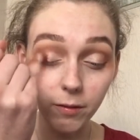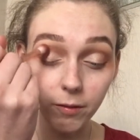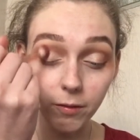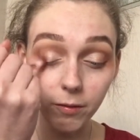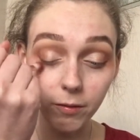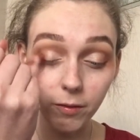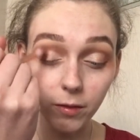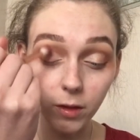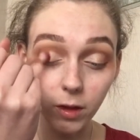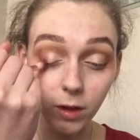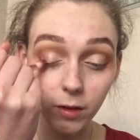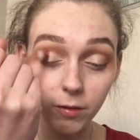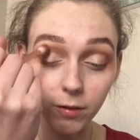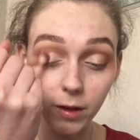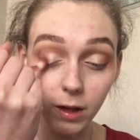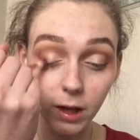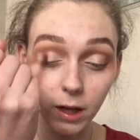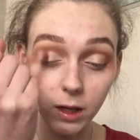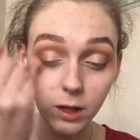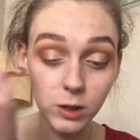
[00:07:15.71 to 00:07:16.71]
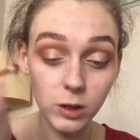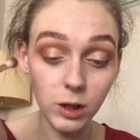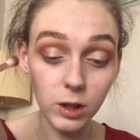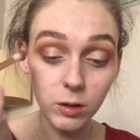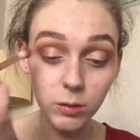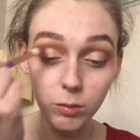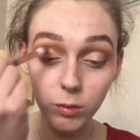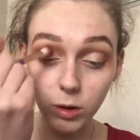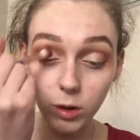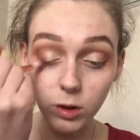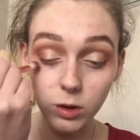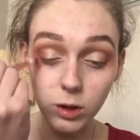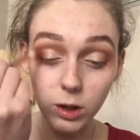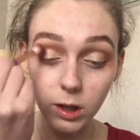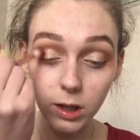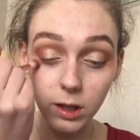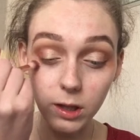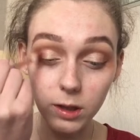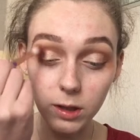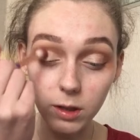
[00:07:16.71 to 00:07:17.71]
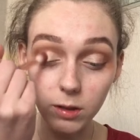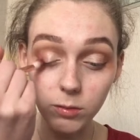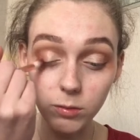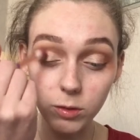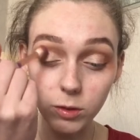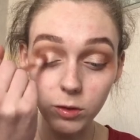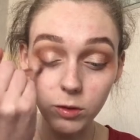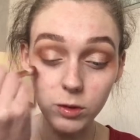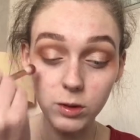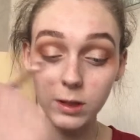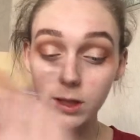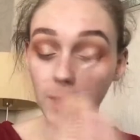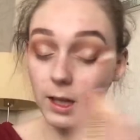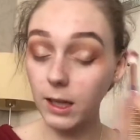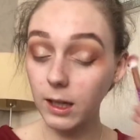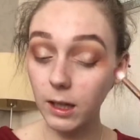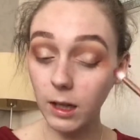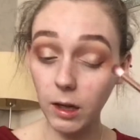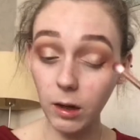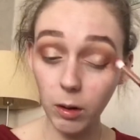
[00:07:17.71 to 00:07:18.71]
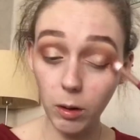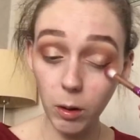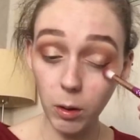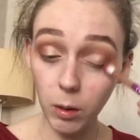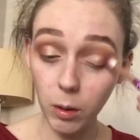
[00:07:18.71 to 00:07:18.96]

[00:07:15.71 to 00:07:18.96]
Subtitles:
fluffy eyeshadow brush, and I'm just taking it